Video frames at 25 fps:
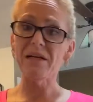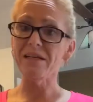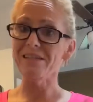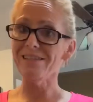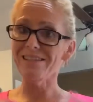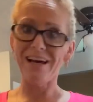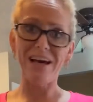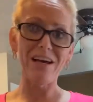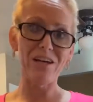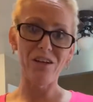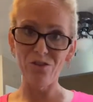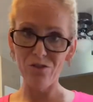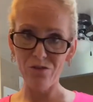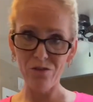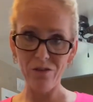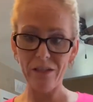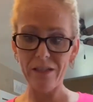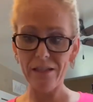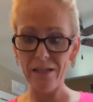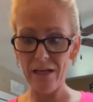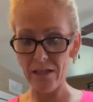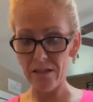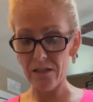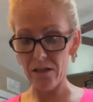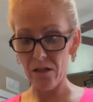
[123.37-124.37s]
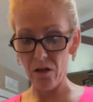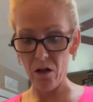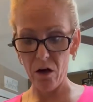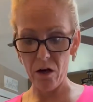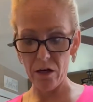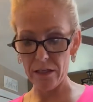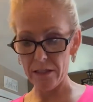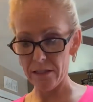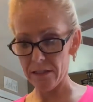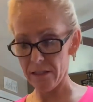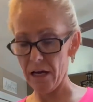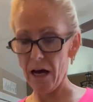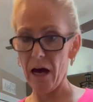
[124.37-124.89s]
that usually takes the
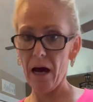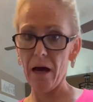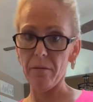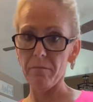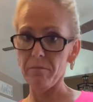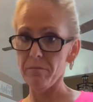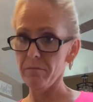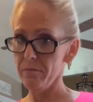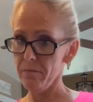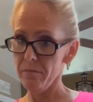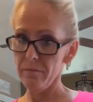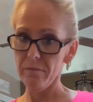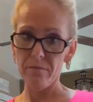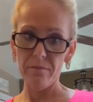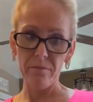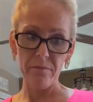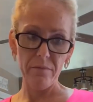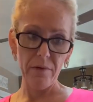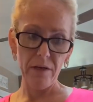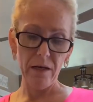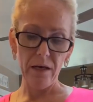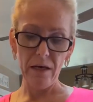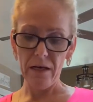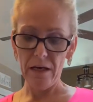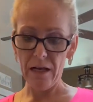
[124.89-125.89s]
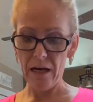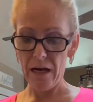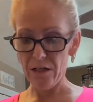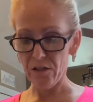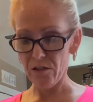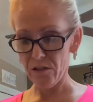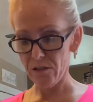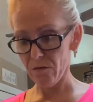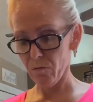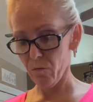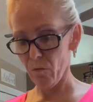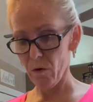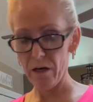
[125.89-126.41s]
longest time, and I
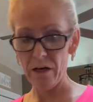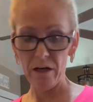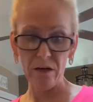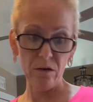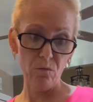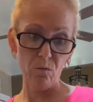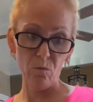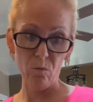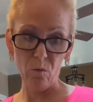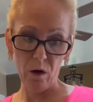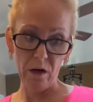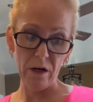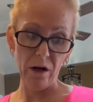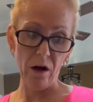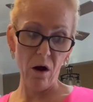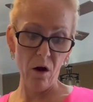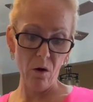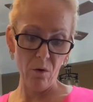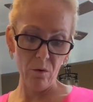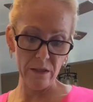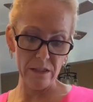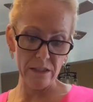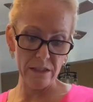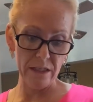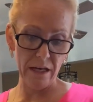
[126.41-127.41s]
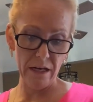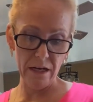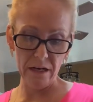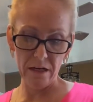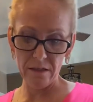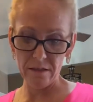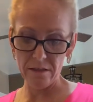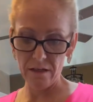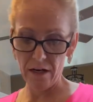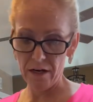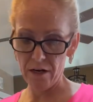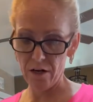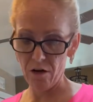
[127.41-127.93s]
just want to always get it
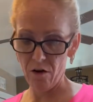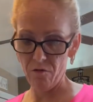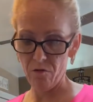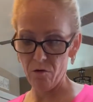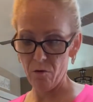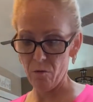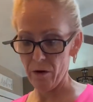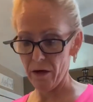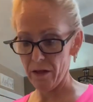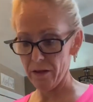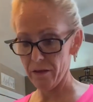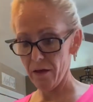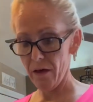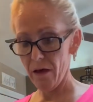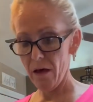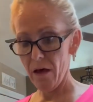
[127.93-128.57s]
done and over with.